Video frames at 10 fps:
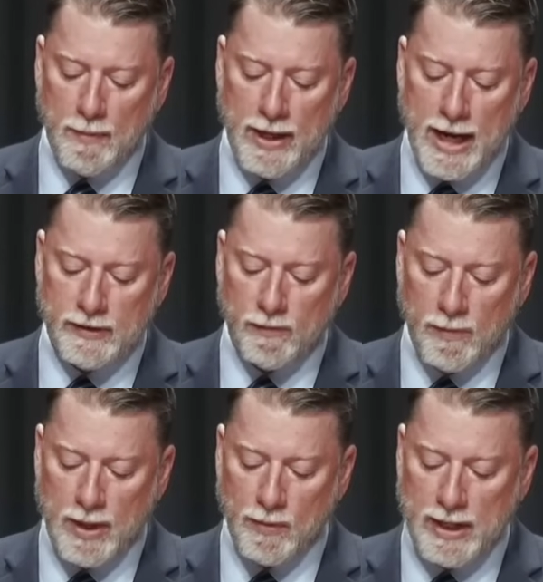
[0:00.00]
But as for
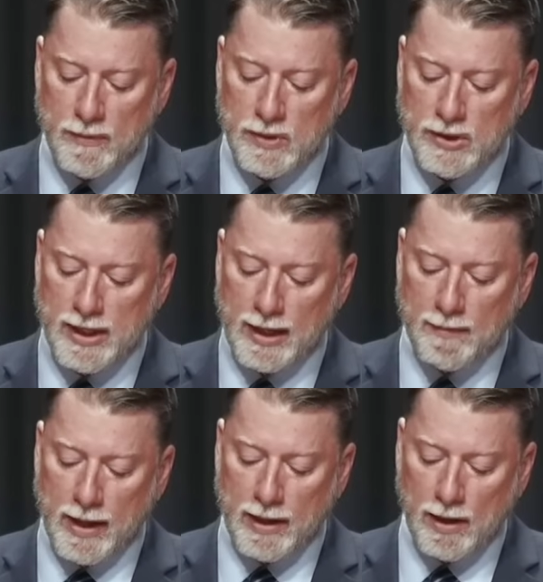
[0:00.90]
me, when they were
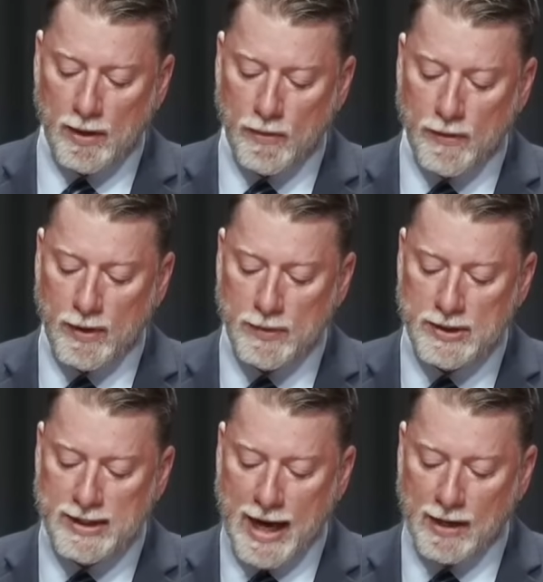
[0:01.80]
sick, my clothing
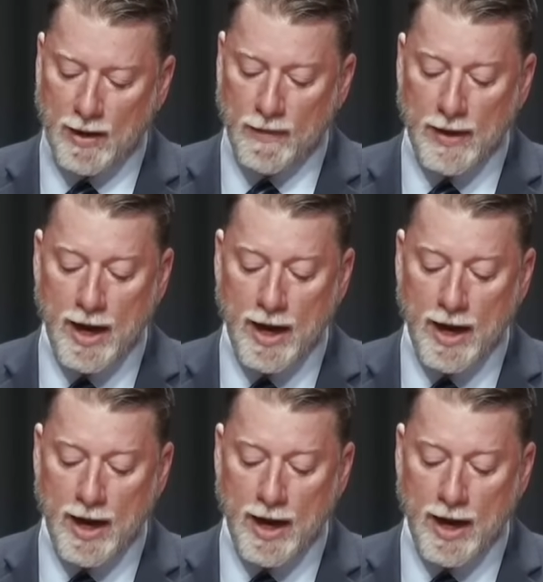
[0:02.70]
was sackcloth.